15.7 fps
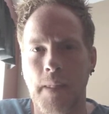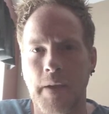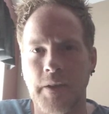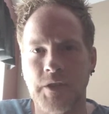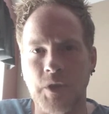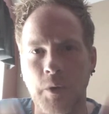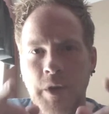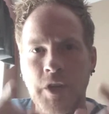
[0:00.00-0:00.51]

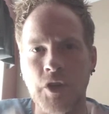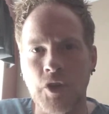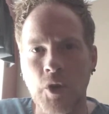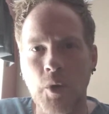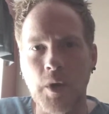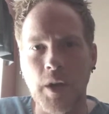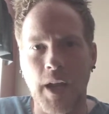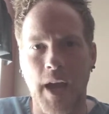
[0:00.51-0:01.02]
So in
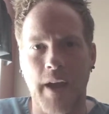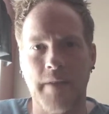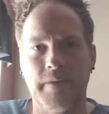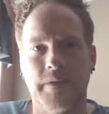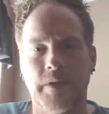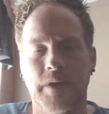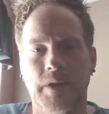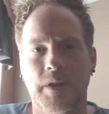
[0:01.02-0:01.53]
your life,
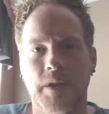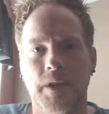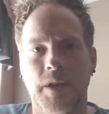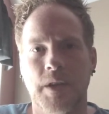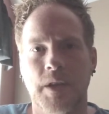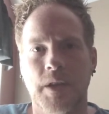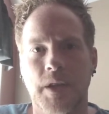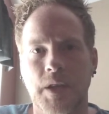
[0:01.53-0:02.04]

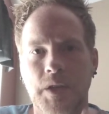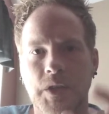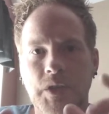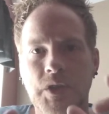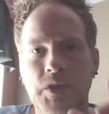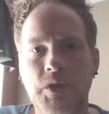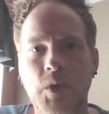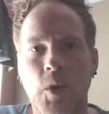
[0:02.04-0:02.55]
the
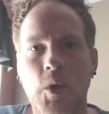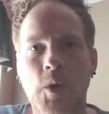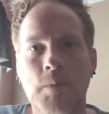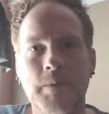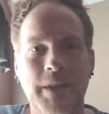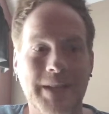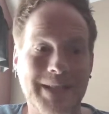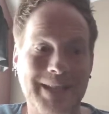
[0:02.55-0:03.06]

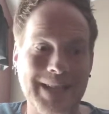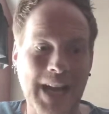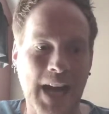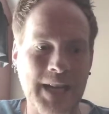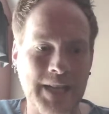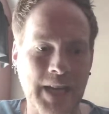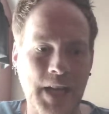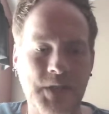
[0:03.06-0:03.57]
storm that's
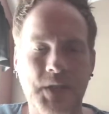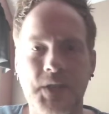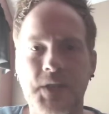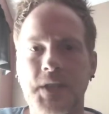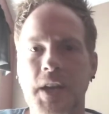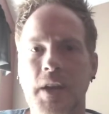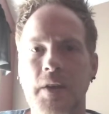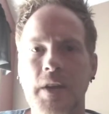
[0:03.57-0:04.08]
not
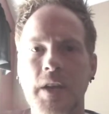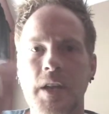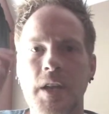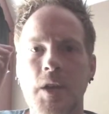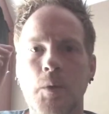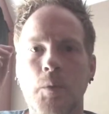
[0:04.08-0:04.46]
necessary,